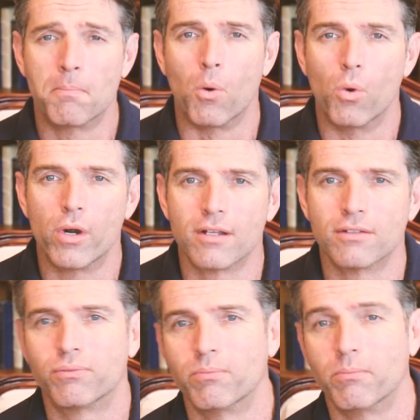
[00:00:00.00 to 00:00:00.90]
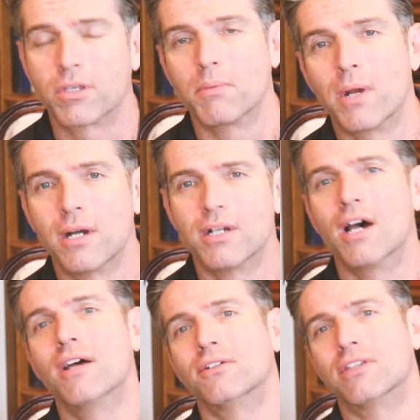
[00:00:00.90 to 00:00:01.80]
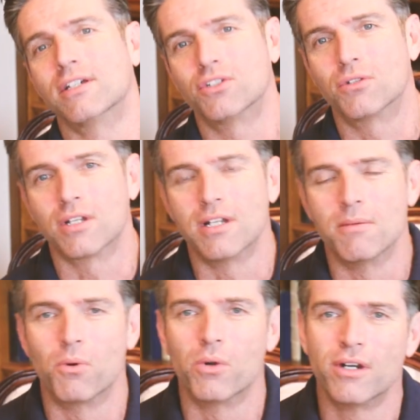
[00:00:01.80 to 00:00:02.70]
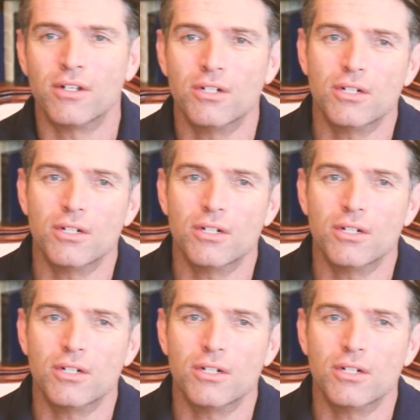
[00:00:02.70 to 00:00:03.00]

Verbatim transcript: import is compared to other things you can import,